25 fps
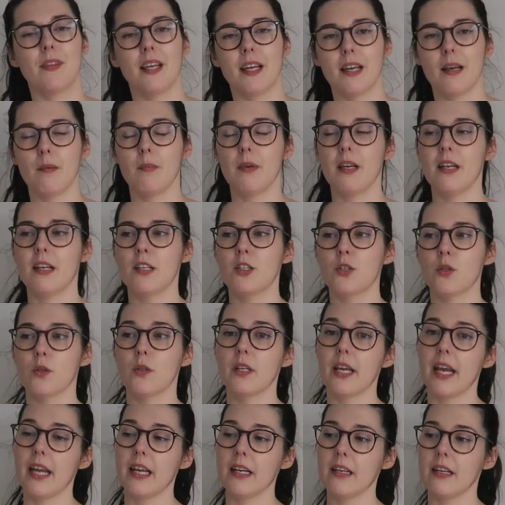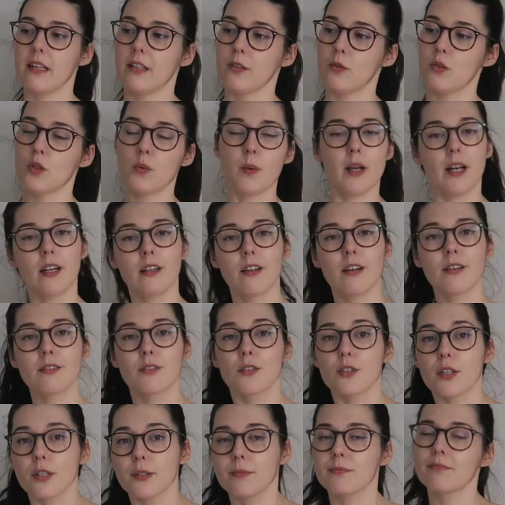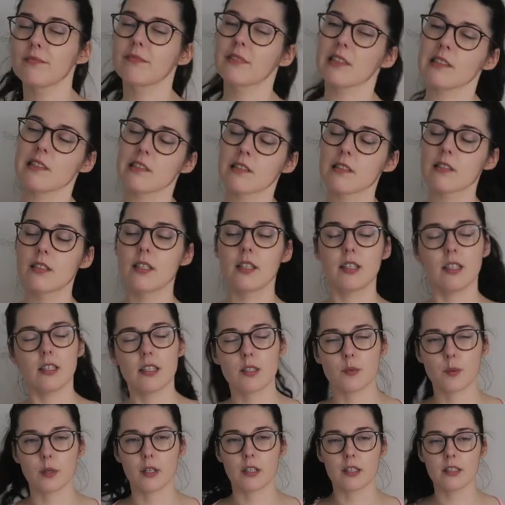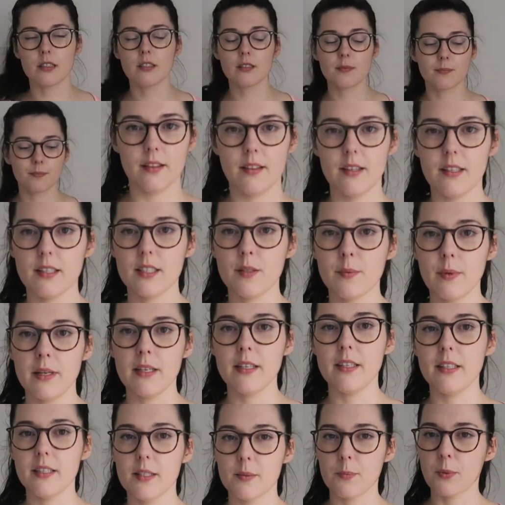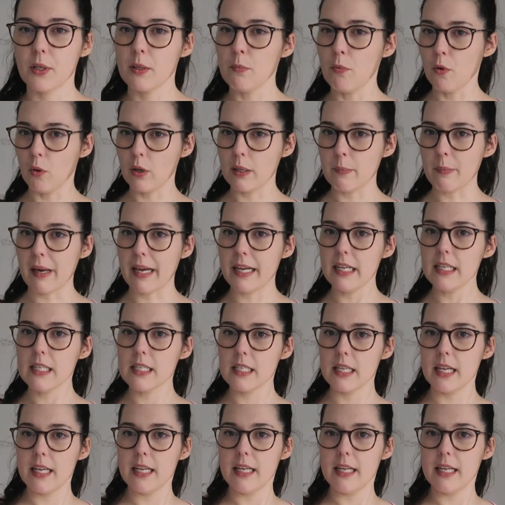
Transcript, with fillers: um, and I do gain and lose weight a lot, so it is what it is. This one is pretty poorly made.